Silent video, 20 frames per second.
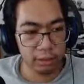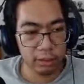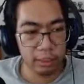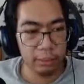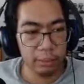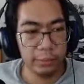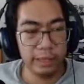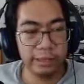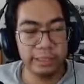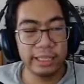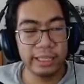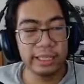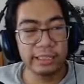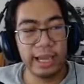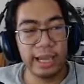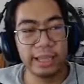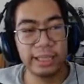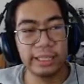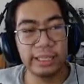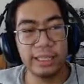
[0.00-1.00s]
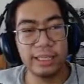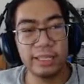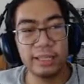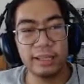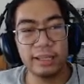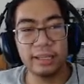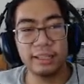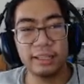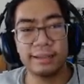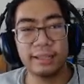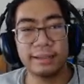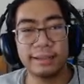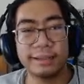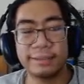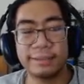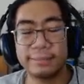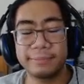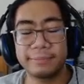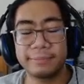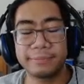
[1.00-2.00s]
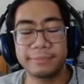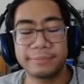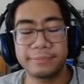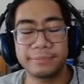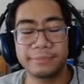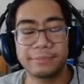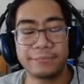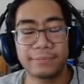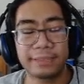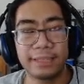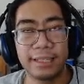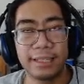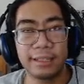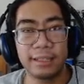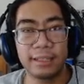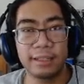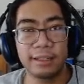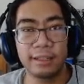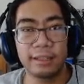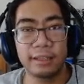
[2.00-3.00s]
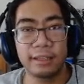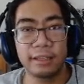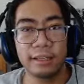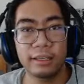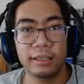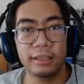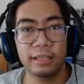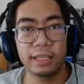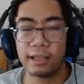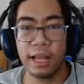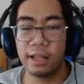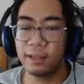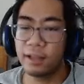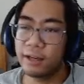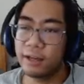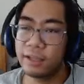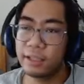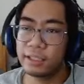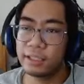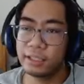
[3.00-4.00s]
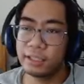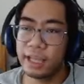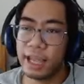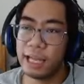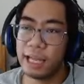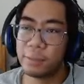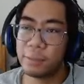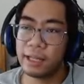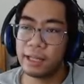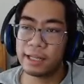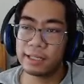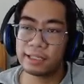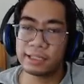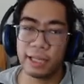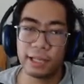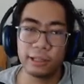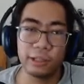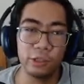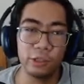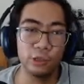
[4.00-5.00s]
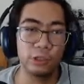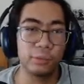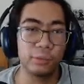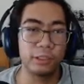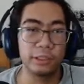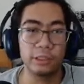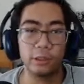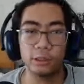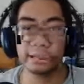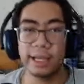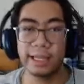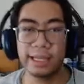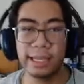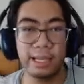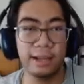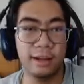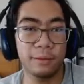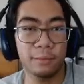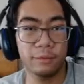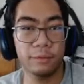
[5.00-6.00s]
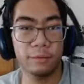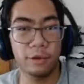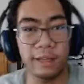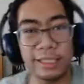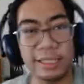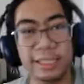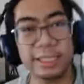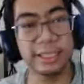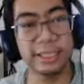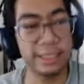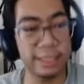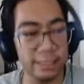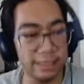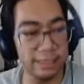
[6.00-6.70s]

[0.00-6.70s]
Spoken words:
But because IKEA, yeah, a lot of gaming and tech YouTubers use IKEA products.